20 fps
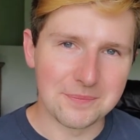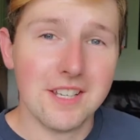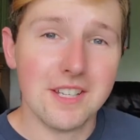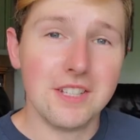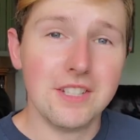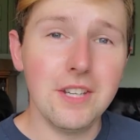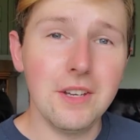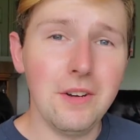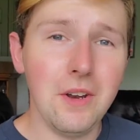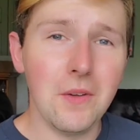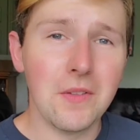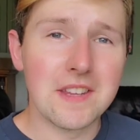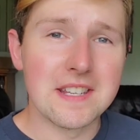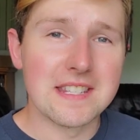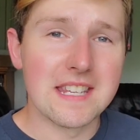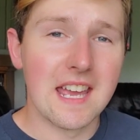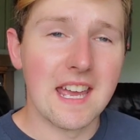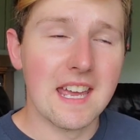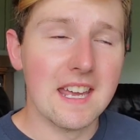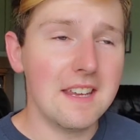You know the
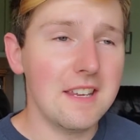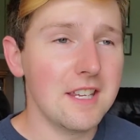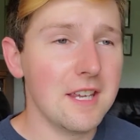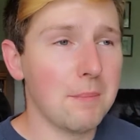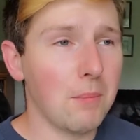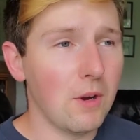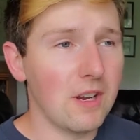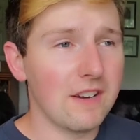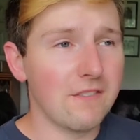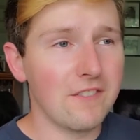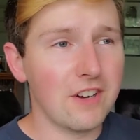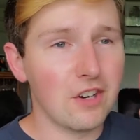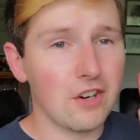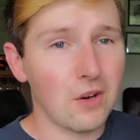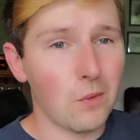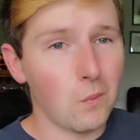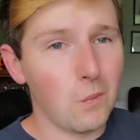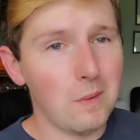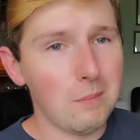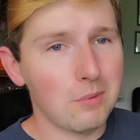saying, you point your finger
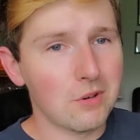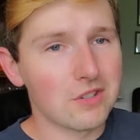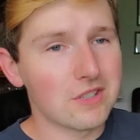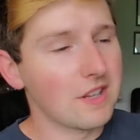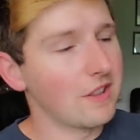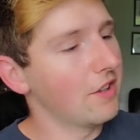at one person,